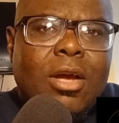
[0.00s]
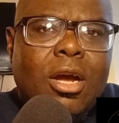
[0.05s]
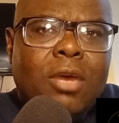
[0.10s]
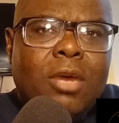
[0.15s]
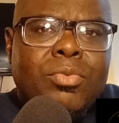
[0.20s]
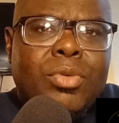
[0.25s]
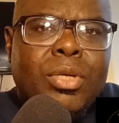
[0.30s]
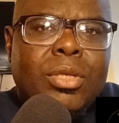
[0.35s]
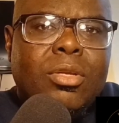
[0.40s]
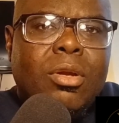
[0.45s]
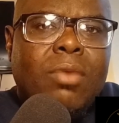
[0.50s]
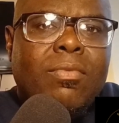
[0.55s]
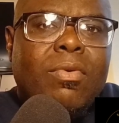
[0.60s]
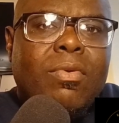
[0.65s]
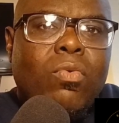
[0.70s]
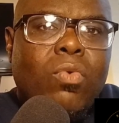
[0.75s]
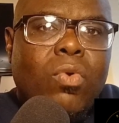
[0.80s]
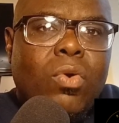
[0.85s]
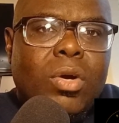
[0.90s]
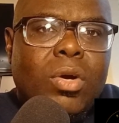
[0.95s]
object over
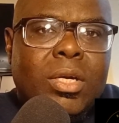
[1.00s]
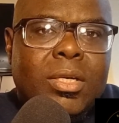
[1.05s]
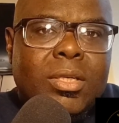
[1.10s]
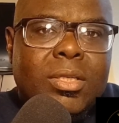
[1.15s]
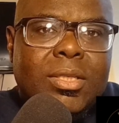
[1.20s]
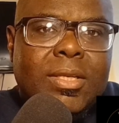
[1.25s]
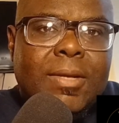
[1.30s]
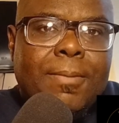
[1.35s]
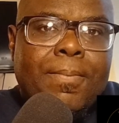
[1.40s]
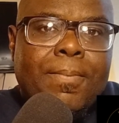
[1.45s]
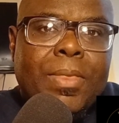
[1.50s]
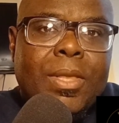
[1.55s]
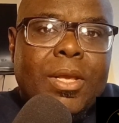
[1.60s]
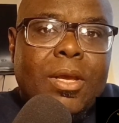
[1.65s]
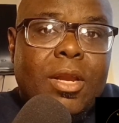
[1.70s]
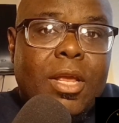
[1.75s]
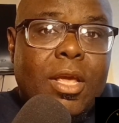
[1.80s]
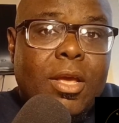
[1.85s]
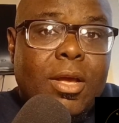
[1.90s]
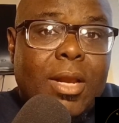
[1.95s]
waters
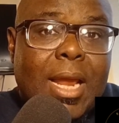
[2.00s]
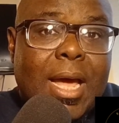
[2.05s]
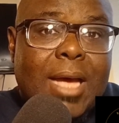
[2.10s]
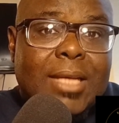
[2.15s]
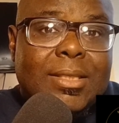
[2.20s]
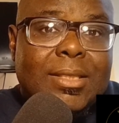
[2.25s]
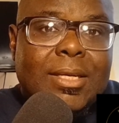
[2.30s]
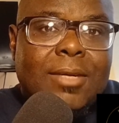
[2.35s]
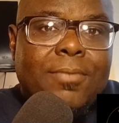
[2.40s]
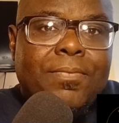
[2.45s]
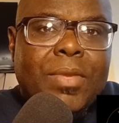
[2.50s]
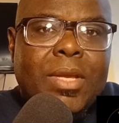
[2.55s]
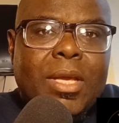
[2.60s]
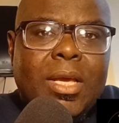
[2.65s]
near Alaska.